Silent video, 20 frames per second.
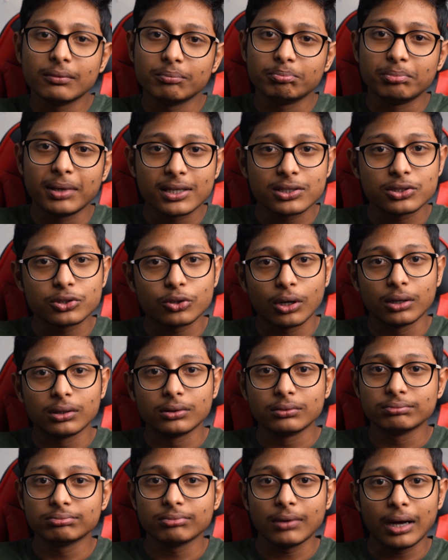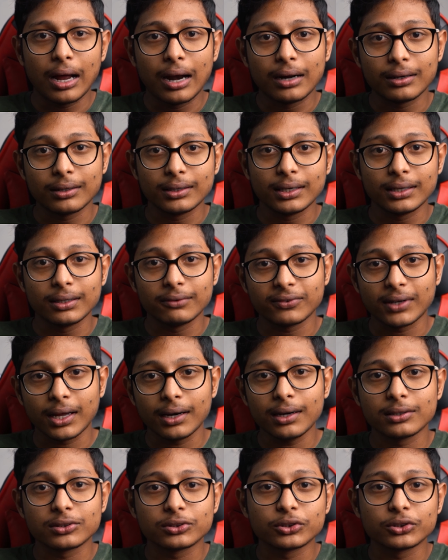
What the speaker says: based on alternative current.